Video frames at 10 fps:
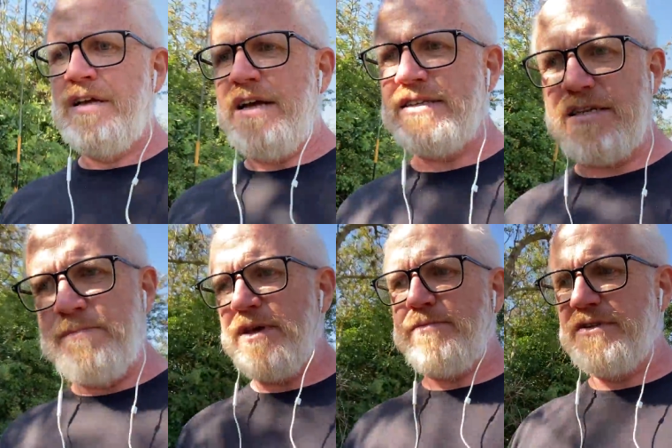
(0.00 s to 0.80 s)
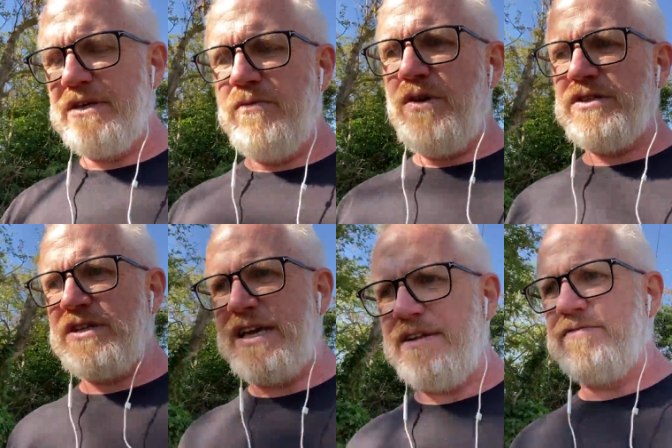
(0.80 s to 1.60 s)
And some people didn't want
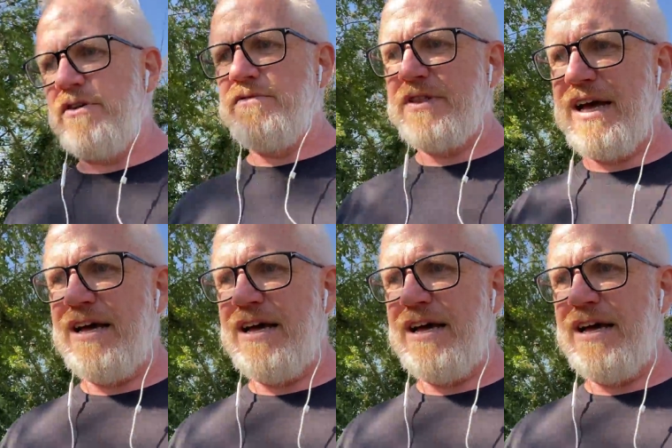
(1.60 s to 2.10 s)
to get involved with that.